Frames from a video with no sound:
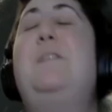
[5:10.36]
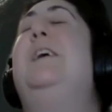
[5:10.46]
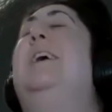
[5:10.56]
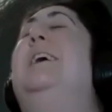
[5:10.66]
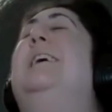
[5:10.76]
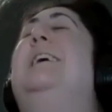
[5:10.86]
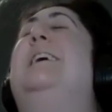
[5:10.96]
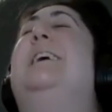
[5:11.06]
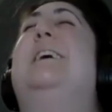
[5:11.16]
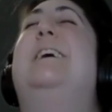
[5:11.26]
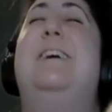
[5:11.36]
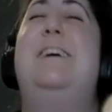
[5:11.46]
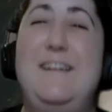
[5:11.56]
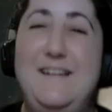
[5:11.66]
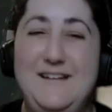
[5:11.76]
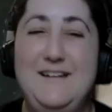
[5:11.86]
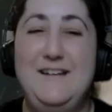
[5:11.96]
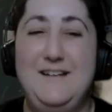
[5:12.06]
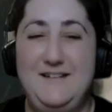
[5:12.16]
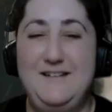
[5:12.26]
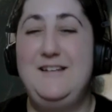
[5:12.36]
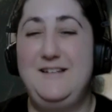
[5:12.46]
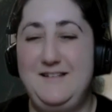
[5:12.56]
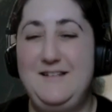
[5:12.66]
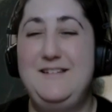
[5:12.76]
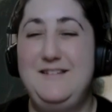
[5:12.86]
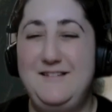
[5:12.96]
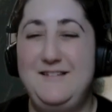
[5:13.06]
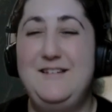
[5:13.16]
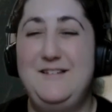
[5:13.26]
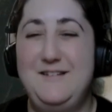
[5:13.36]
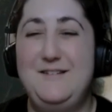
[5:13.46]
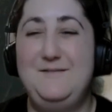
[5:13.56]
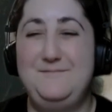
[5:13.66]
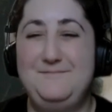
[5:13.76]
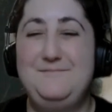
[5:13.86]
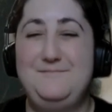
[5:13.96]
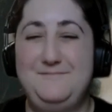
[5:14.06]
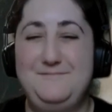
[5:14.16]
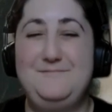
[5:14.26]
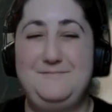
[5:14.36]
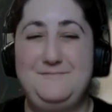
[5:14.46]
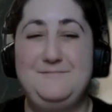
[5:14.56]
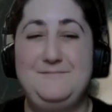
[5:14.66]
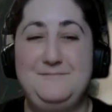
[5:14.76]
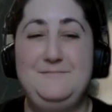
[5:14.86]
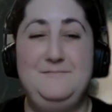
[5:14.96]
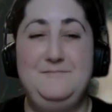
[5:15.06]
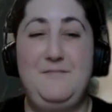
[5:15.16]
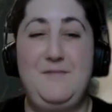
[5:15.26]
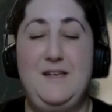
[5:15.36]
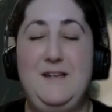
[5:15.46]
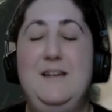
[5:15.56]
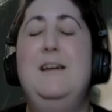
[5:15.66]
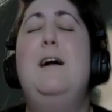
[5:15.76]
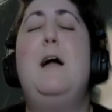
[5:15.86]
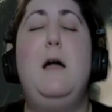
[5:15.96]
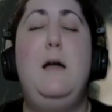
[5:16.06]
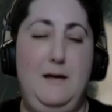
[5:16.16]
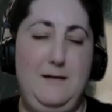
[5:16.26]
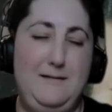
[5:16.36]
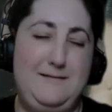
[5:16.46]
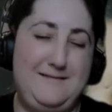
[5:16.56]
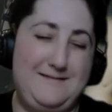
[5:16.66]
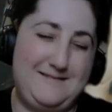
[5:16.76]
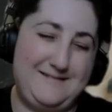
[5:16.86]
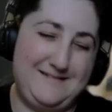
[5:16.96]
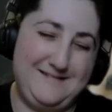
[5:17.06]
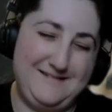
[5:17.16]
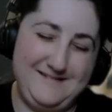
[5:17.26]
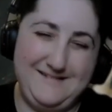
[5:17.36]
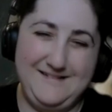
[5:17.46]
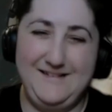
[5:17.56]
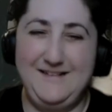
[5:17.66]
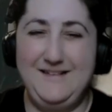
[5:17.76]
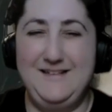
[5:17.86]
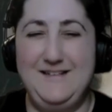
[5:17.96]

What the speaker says: This person isn't speaking.